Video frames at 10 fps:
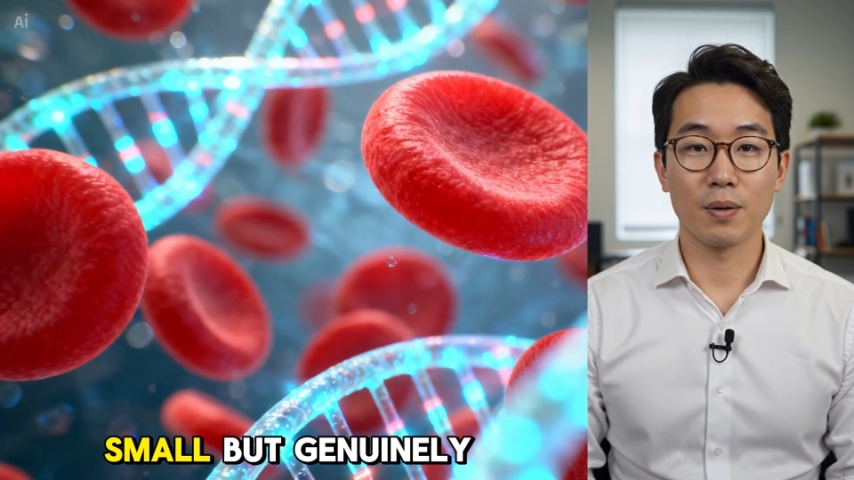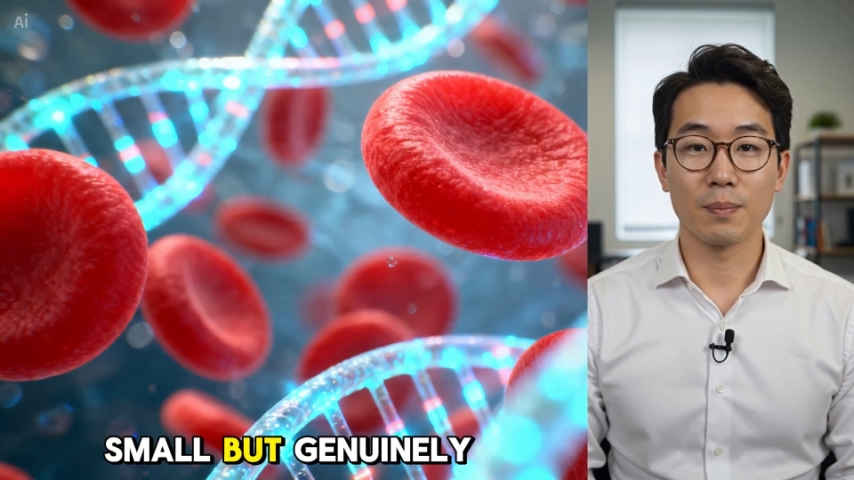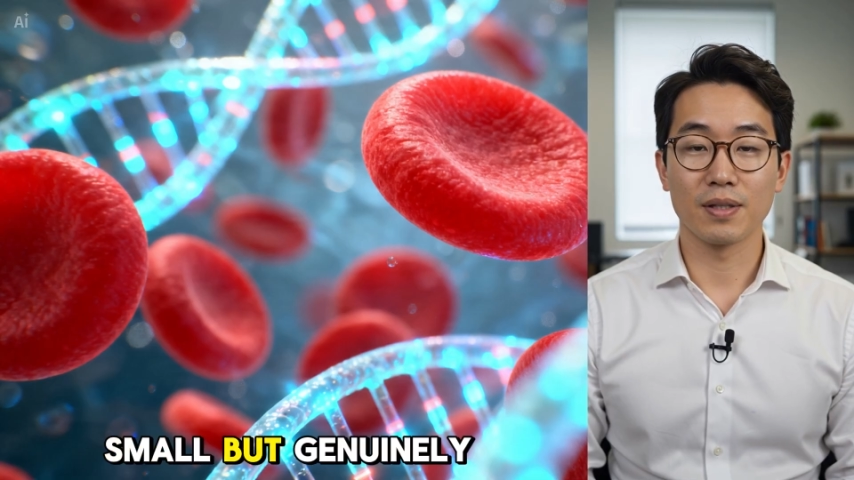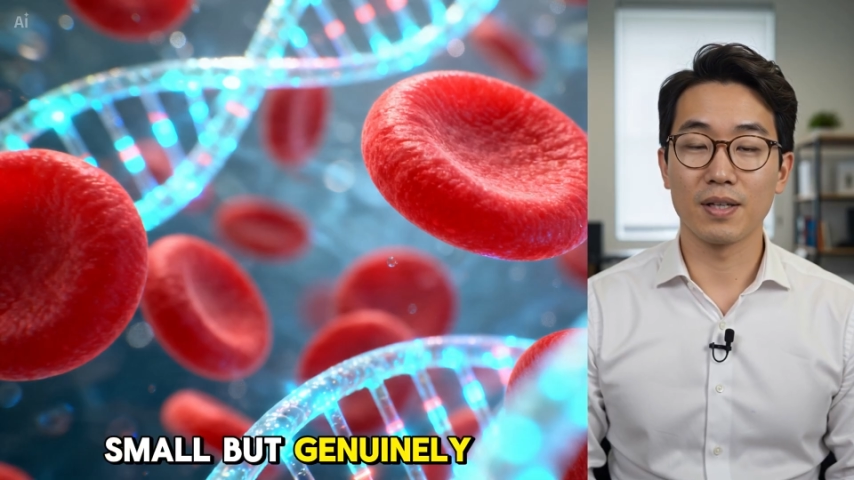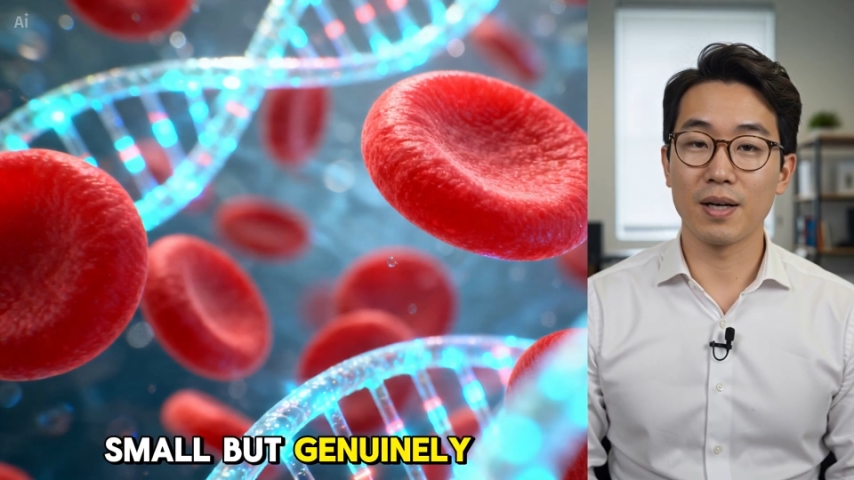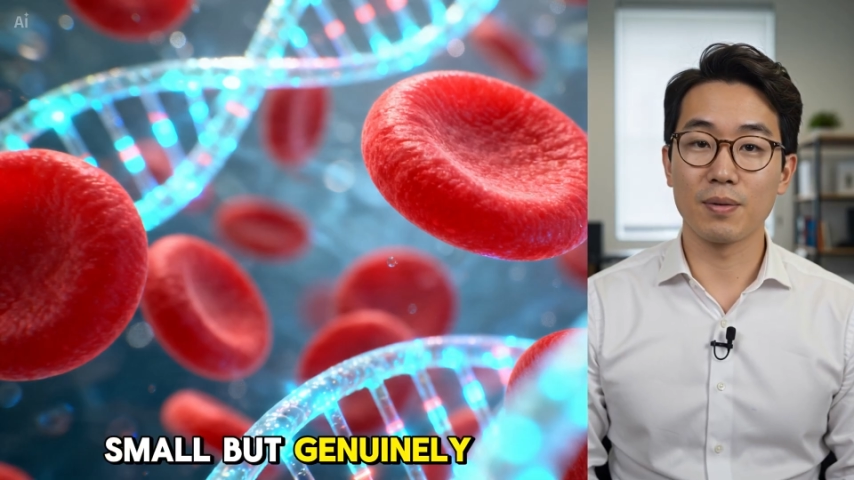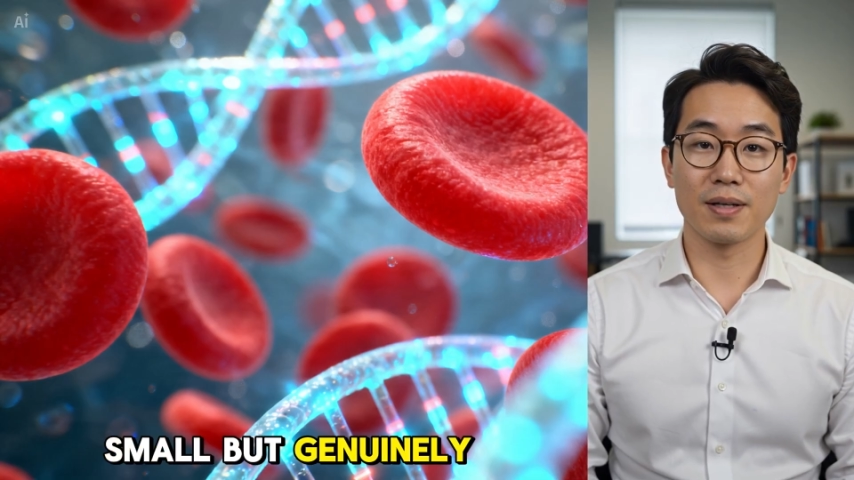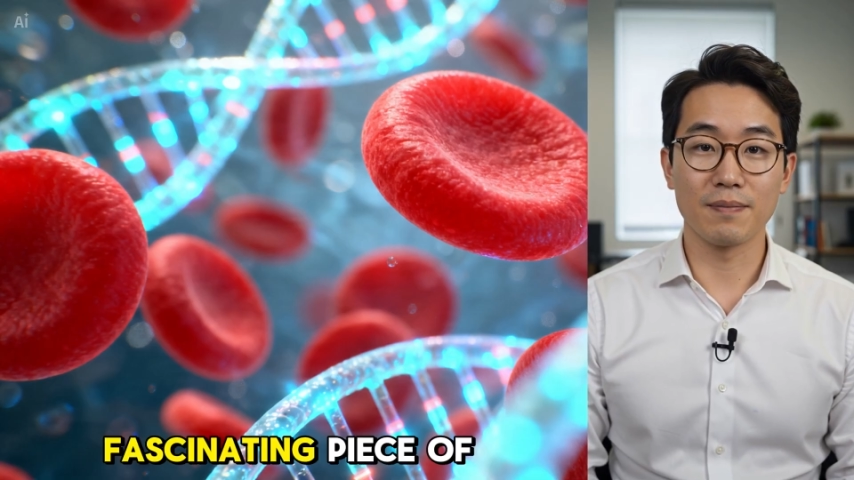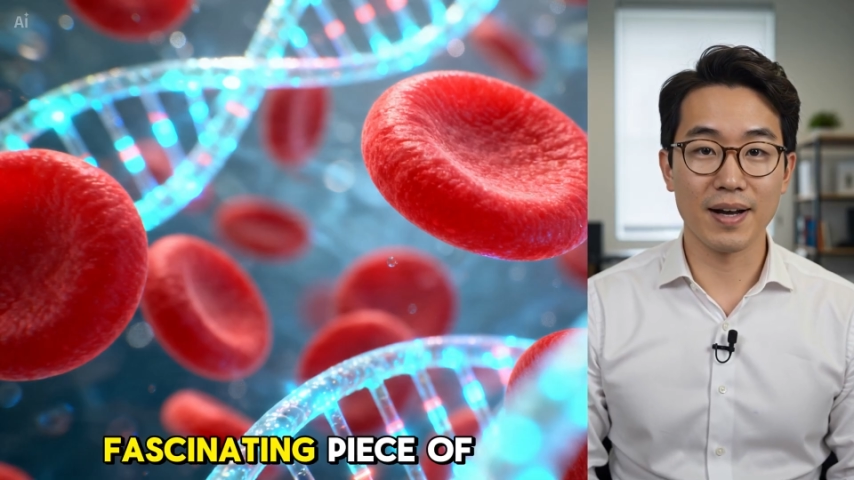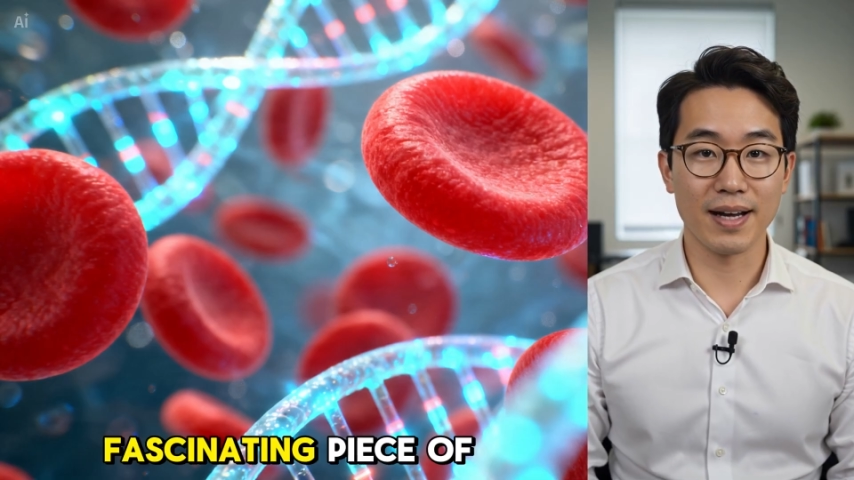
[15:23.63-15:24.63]
but genuinely
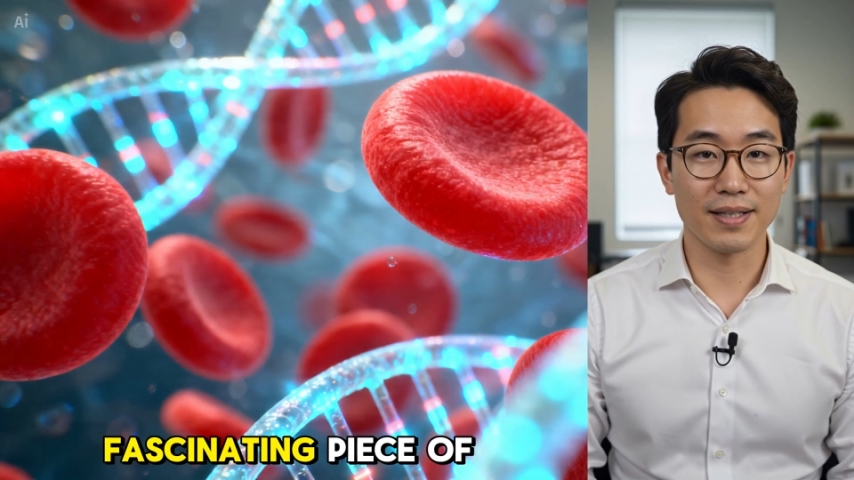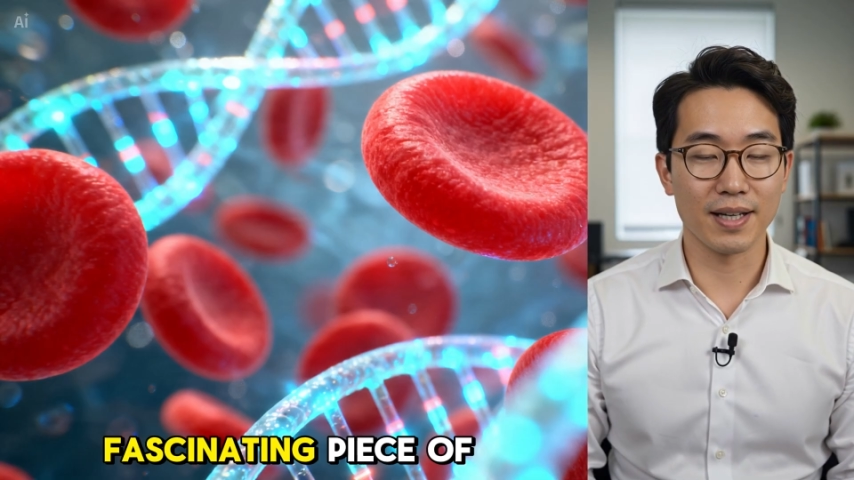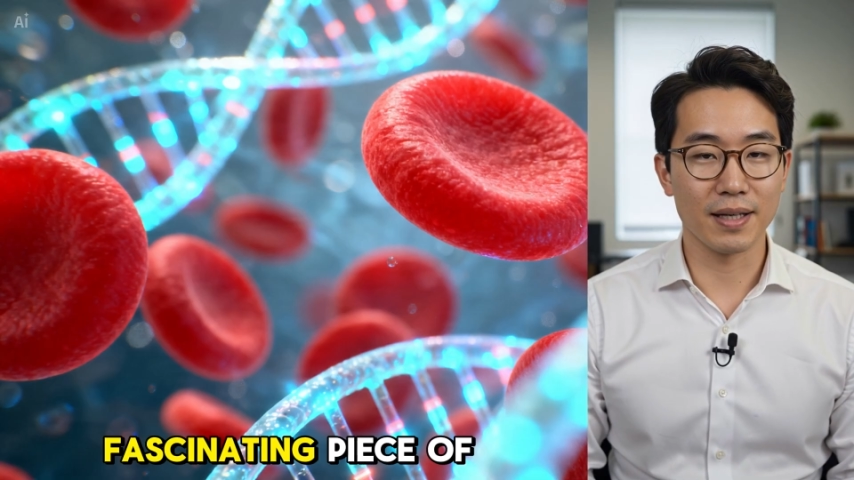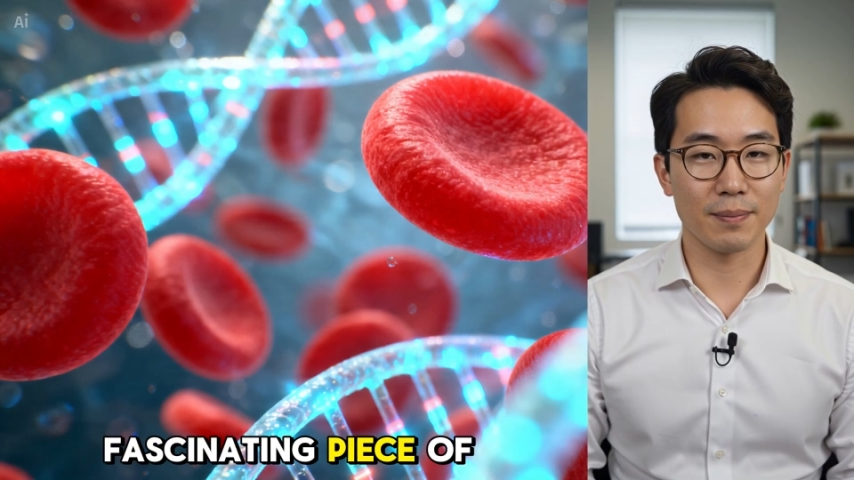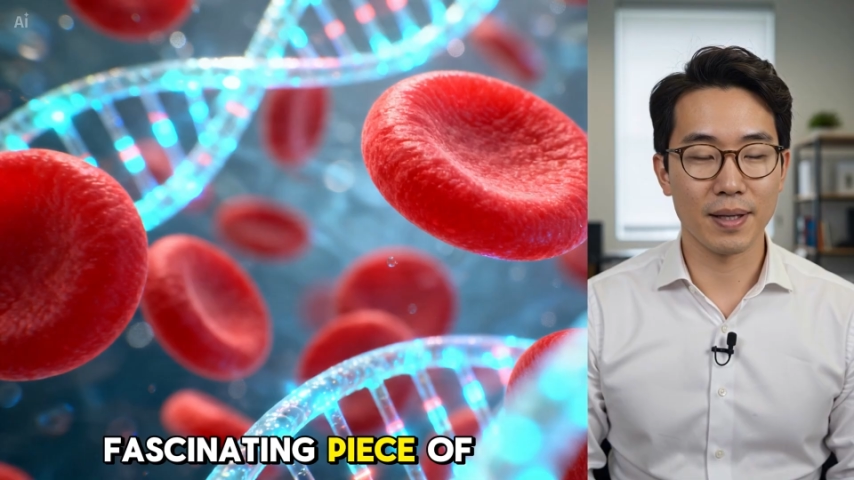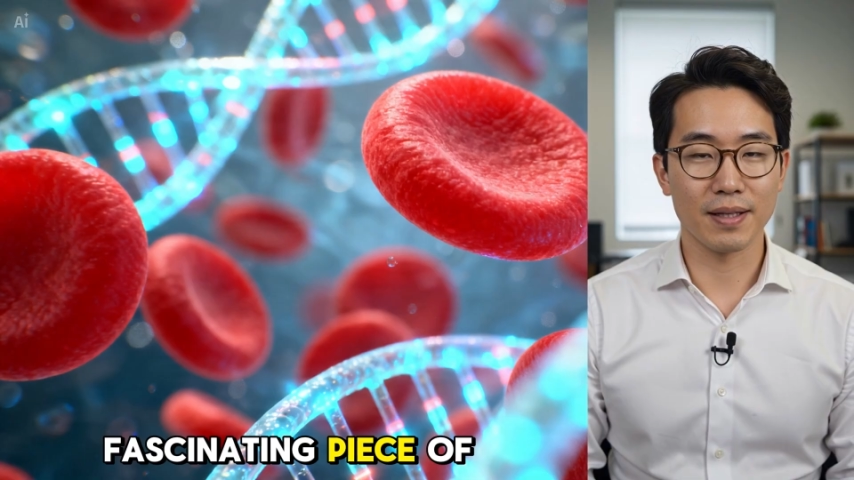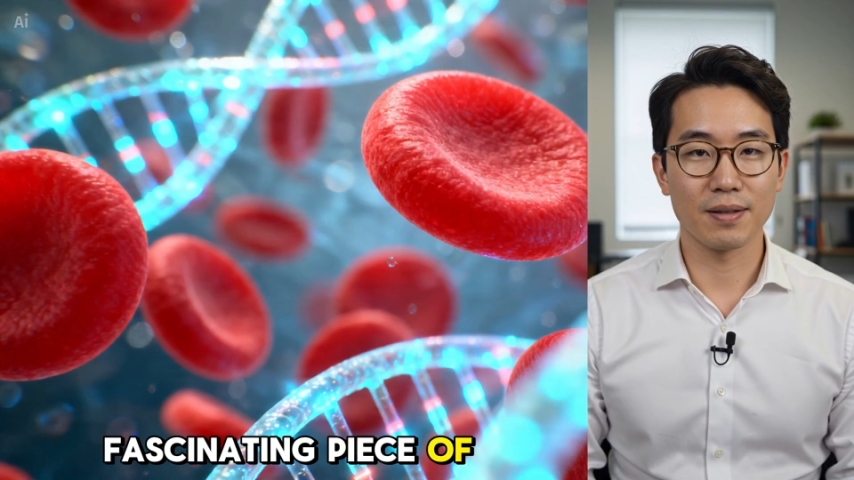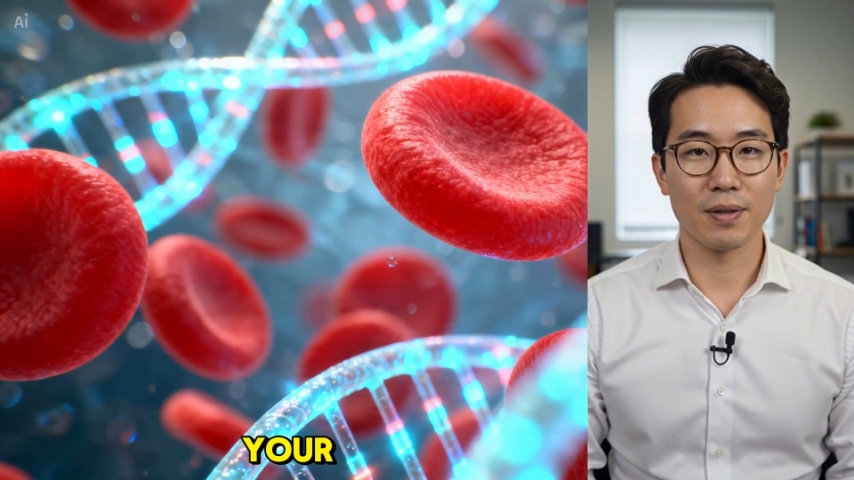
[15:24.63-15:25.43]
fascinating piece of